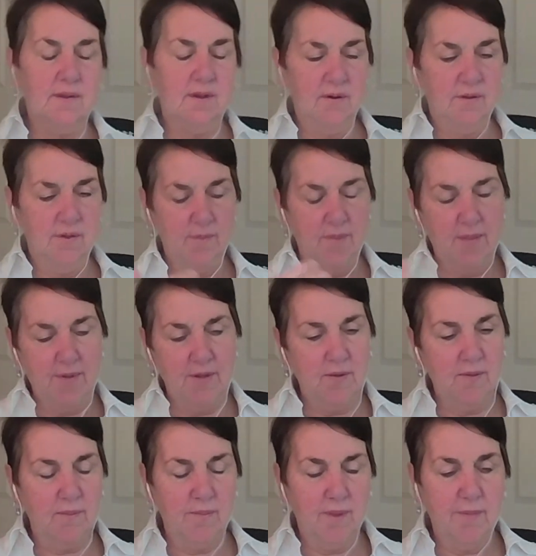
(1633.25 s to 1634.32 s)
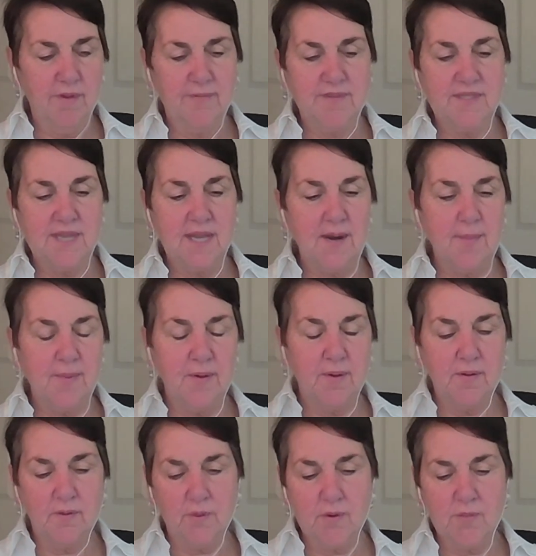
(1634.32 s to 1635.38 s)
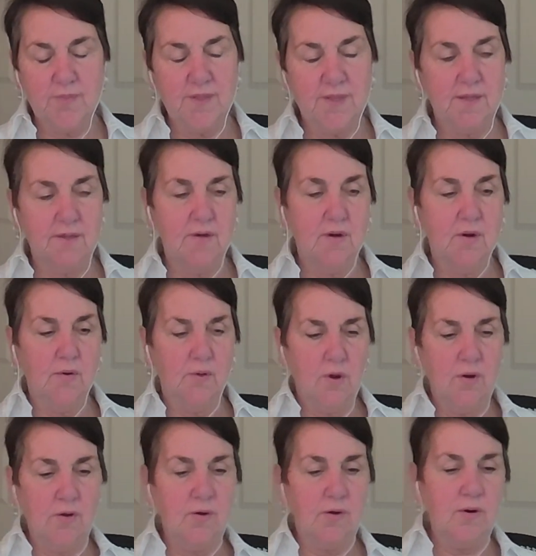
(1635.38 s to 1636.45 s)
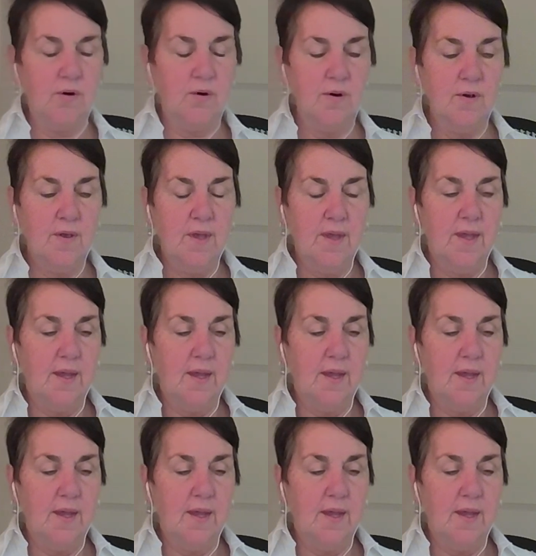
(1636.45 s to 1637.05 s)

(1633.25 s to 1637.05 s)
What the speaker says: maybe you've set up a group that no longer,